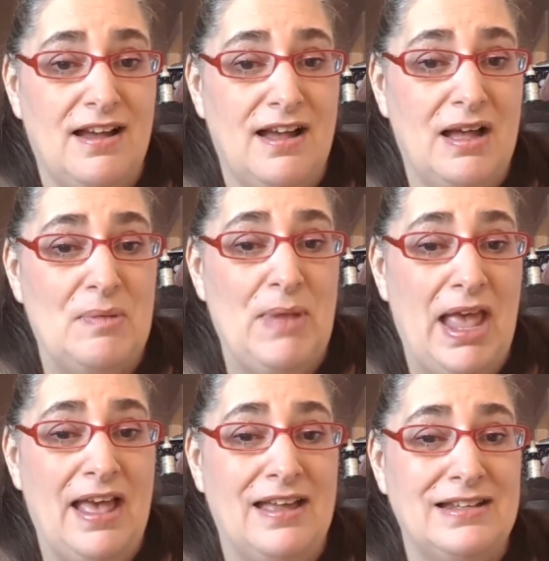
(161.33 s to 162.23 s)

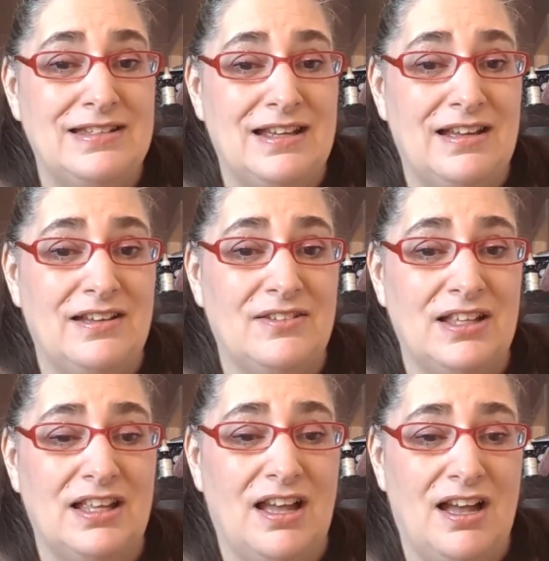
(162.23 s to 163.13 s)
and
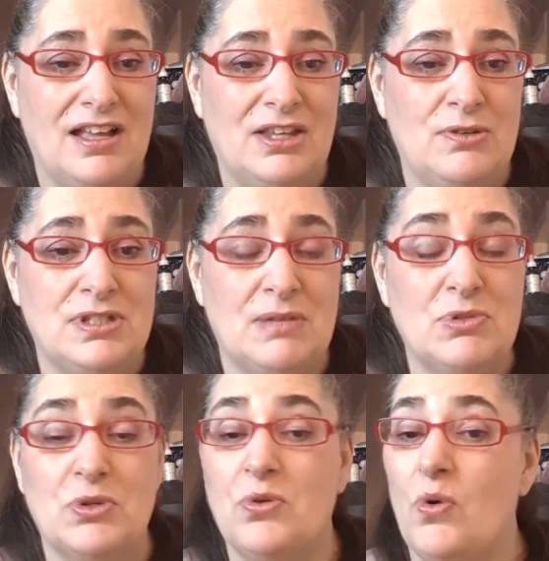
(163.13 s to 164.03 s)
use
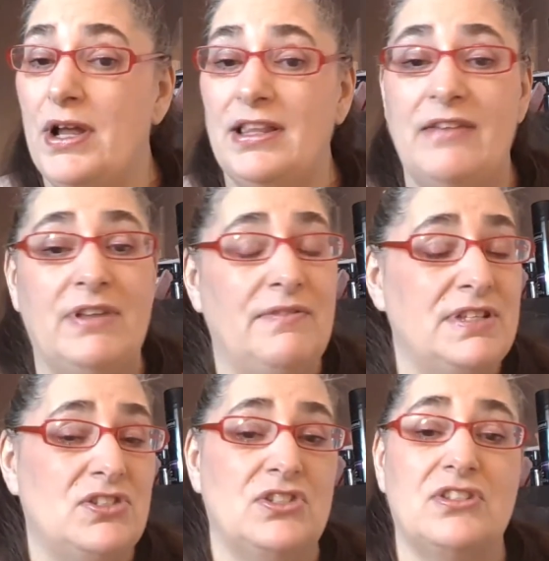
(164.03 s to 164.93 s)
some sort of oil, even if
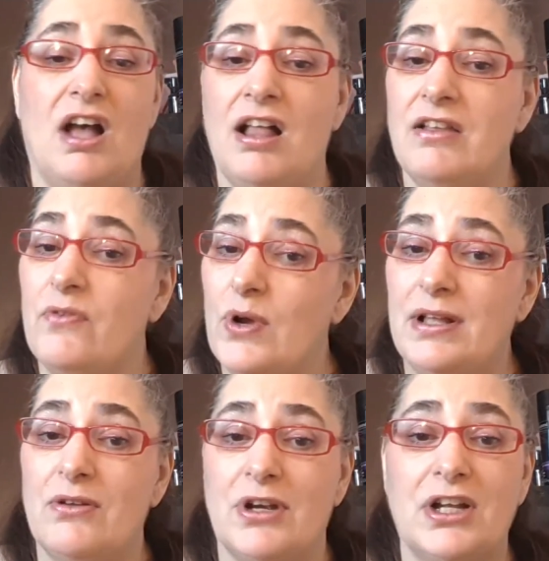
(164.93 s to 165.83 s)
it's just olive
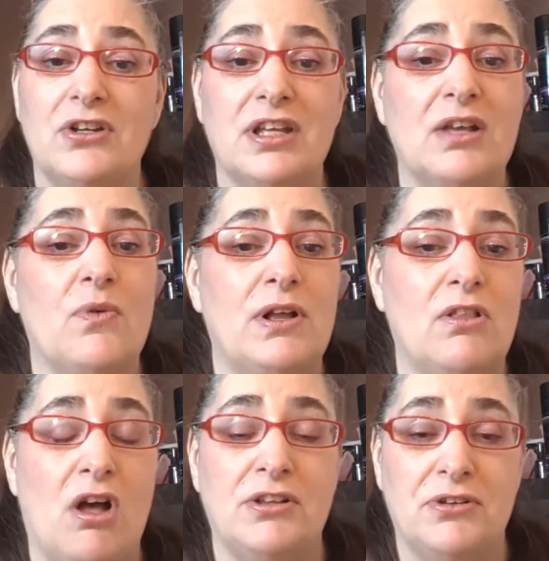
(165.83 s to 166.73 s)
oil or a cooking
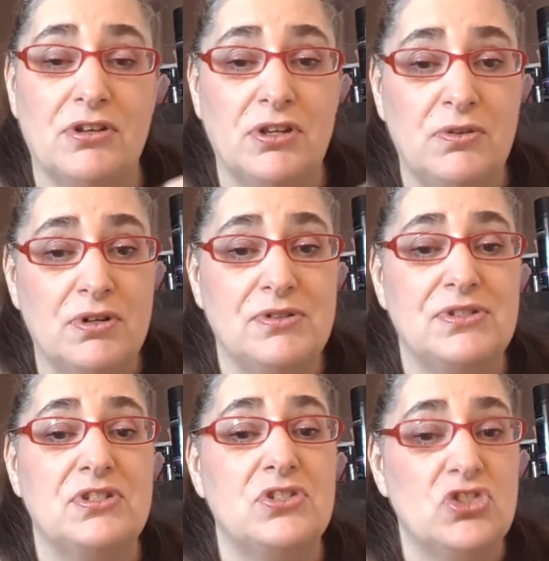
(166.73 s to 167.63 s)
oil, on your
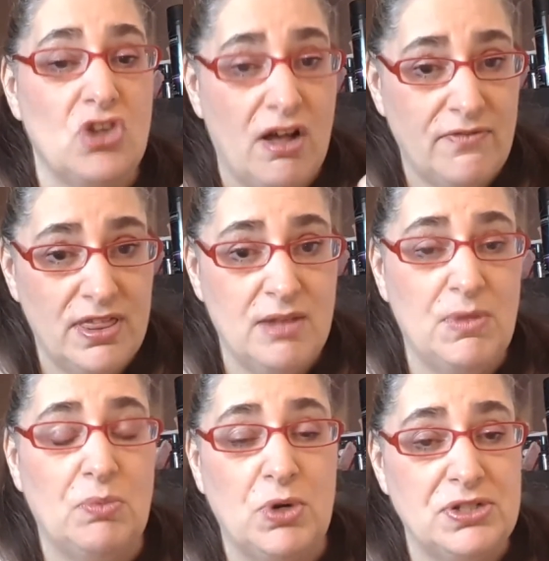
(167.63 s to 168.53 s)
cuticles to soften them
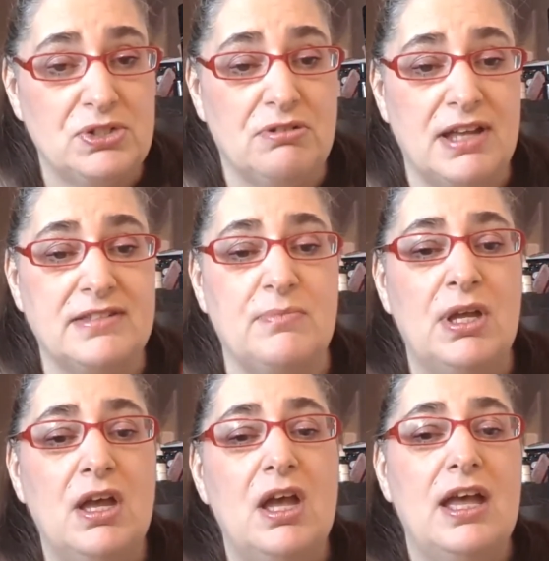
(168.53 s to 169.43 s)
and moisturize them,
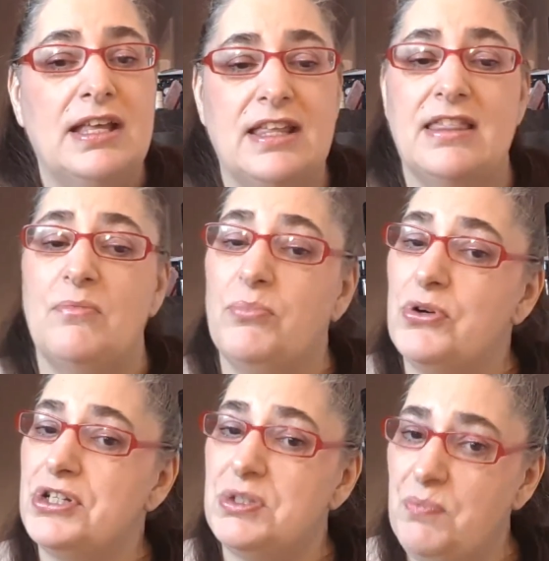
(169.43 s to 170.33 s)
get them
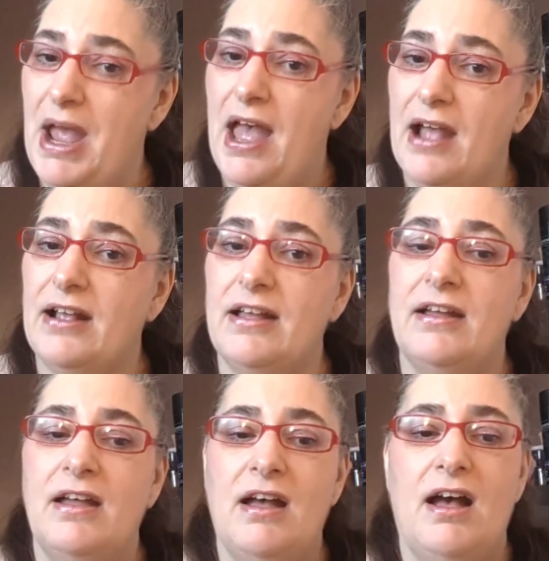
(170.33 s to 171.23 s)
pushed back.
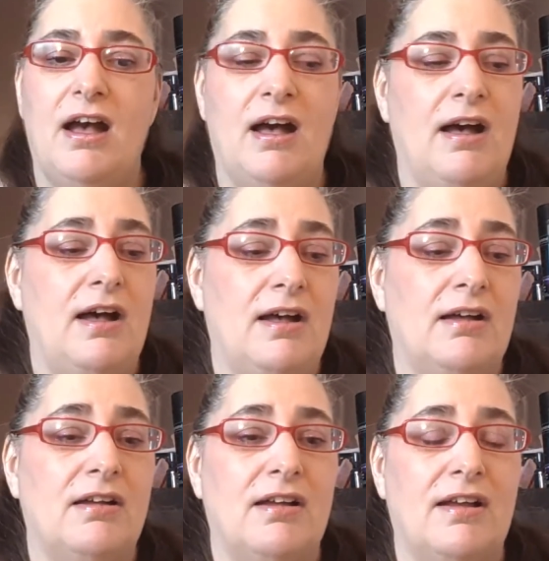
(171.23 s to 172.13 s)

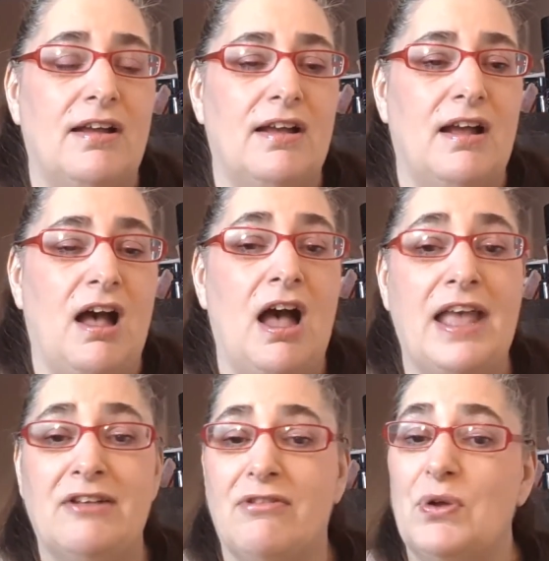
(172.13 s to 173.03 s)

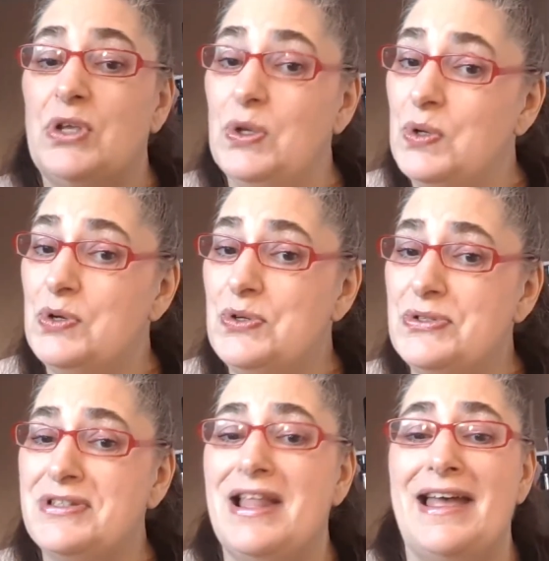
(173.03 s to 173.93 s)
I grow
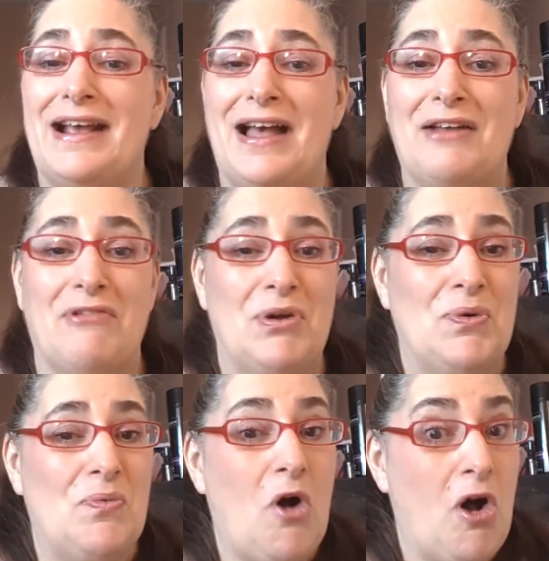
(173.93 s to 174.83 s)
cuticles like I
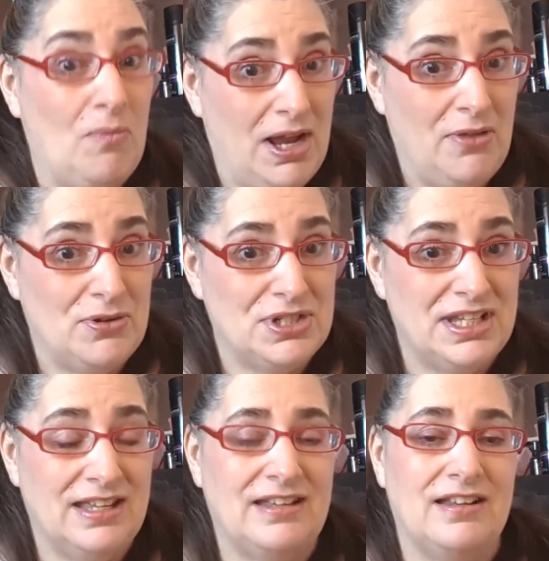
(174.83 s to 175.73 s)
grow all my other
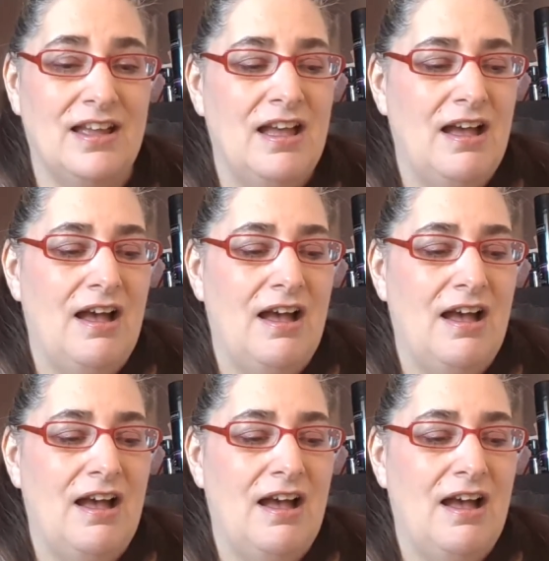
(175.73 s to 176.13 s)
skin,